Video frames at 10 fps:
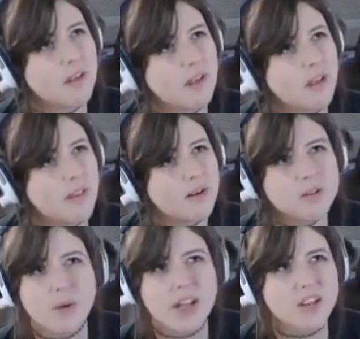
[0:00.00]
There
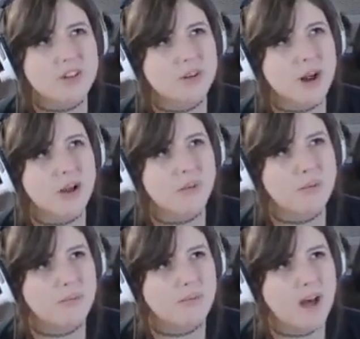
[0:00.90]
was one YouTuber
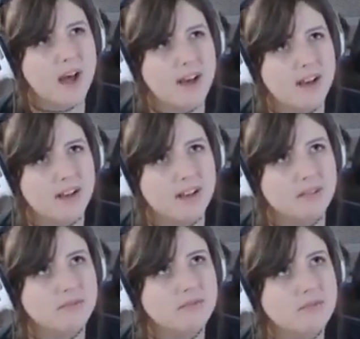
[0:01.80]
I, uh,
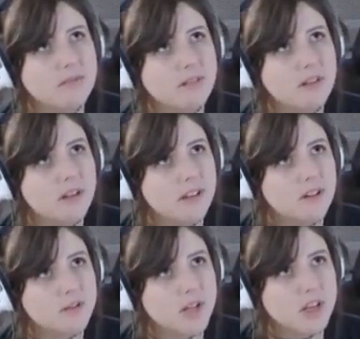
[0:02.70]
there
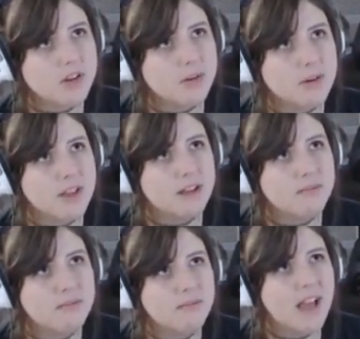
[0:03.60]
was one YouTuber
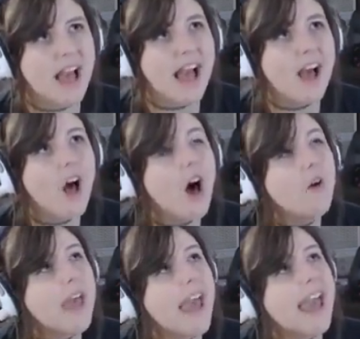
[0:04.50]
that
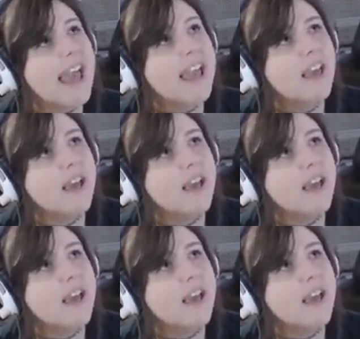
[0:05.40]
Okay.